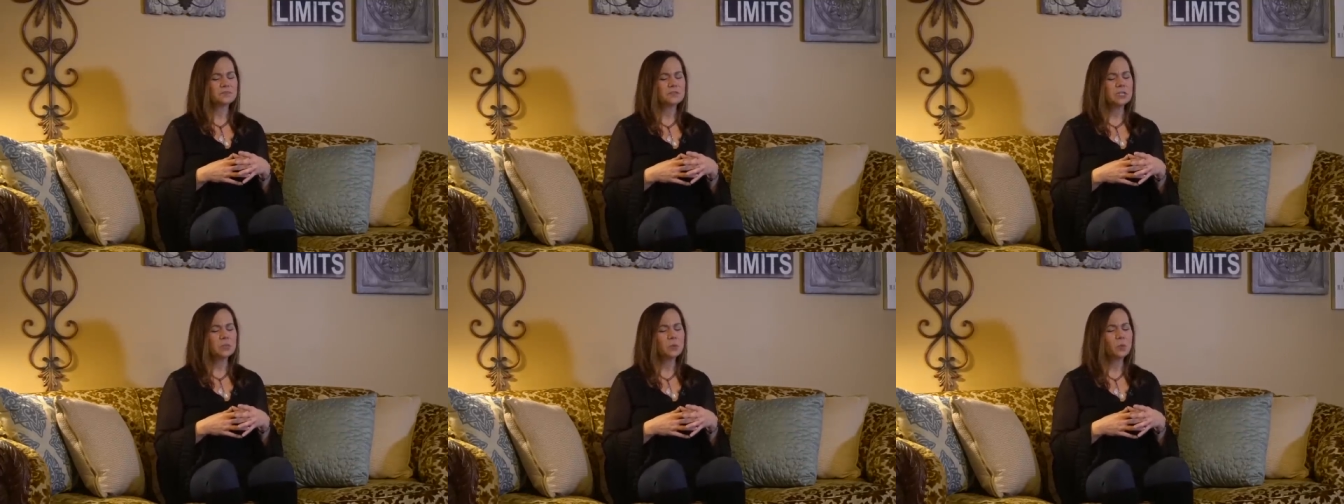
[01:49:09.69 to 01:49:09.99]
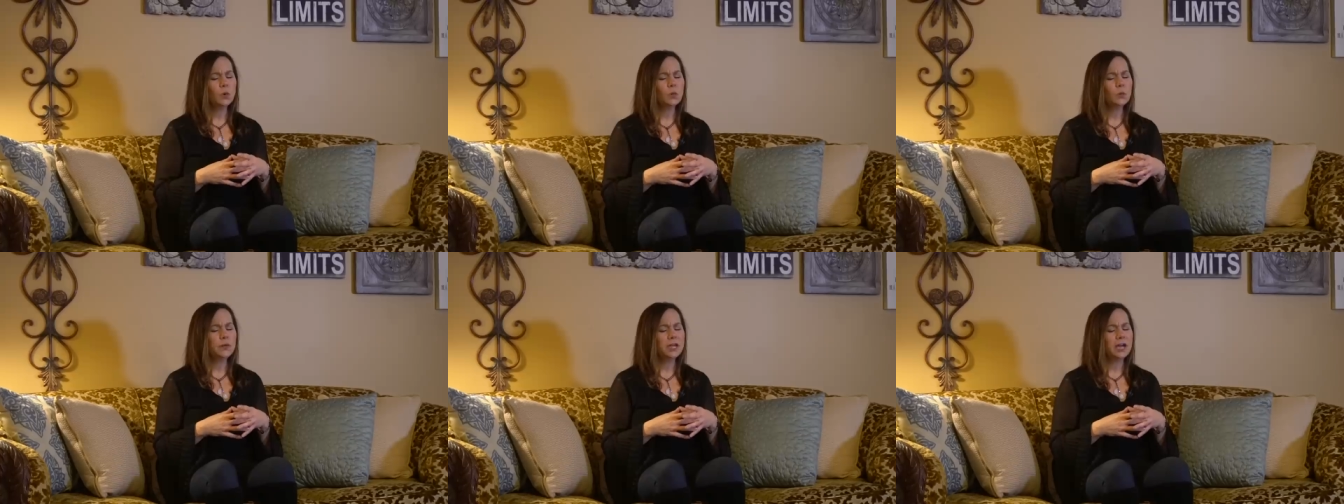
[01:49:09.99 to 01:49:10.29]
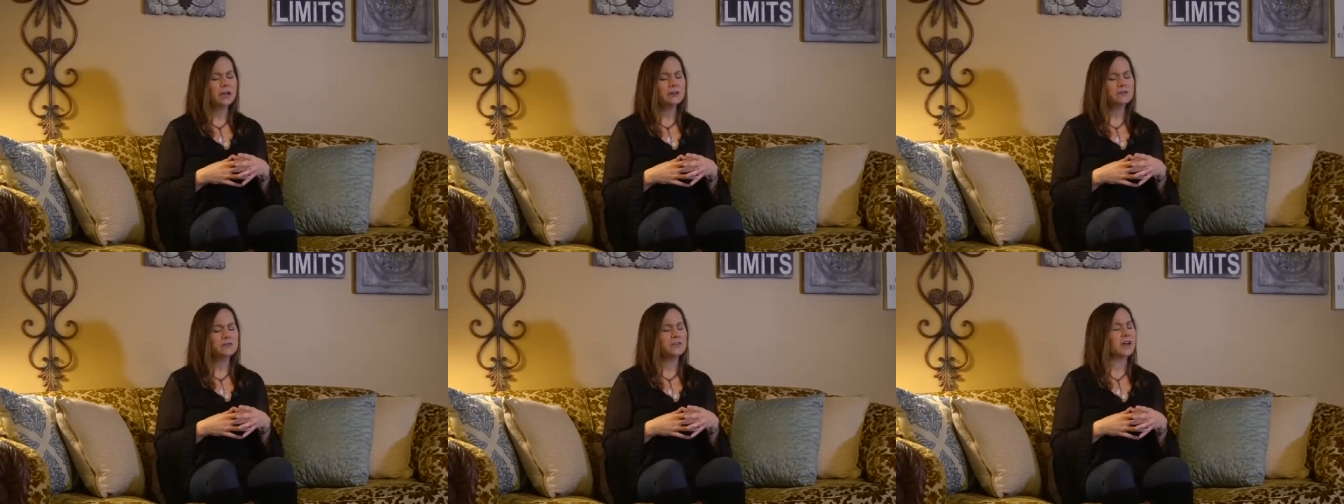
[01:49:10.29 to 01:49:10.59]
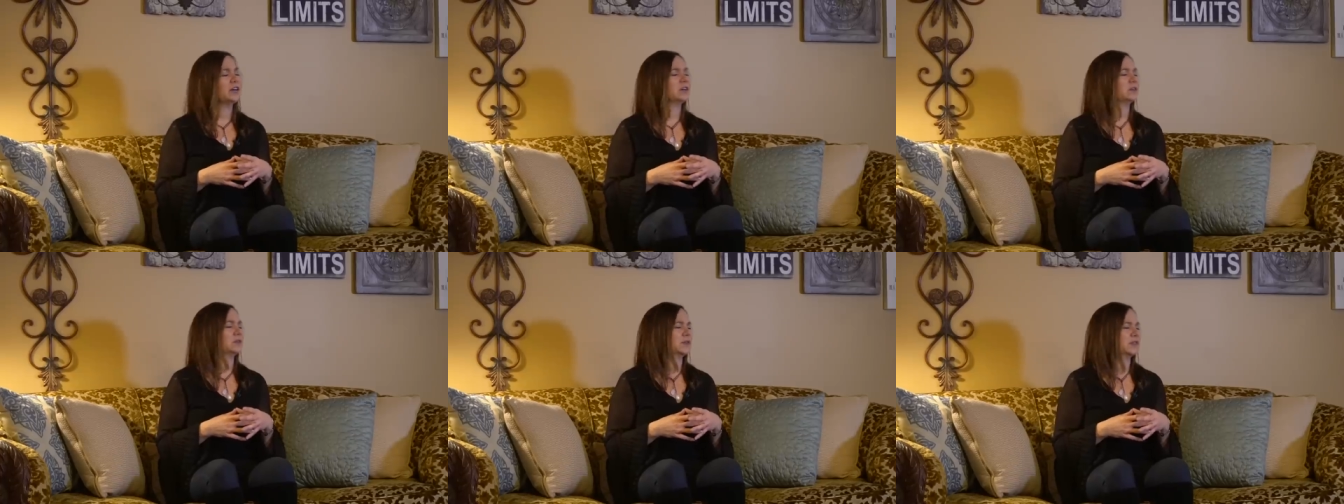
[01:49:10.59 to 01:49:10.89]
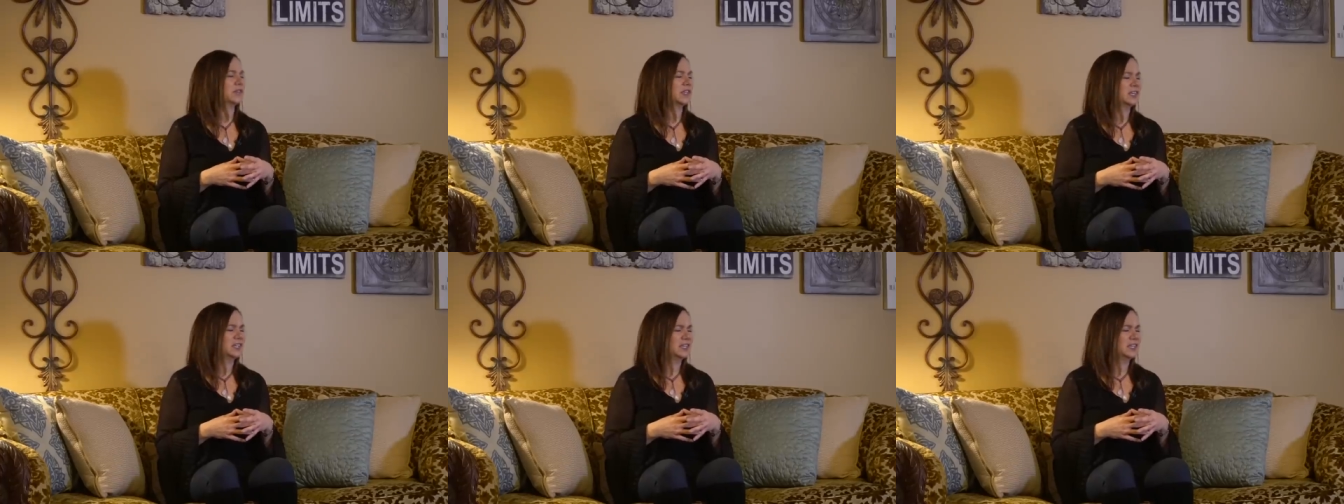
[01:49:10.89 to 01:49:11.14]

What we have found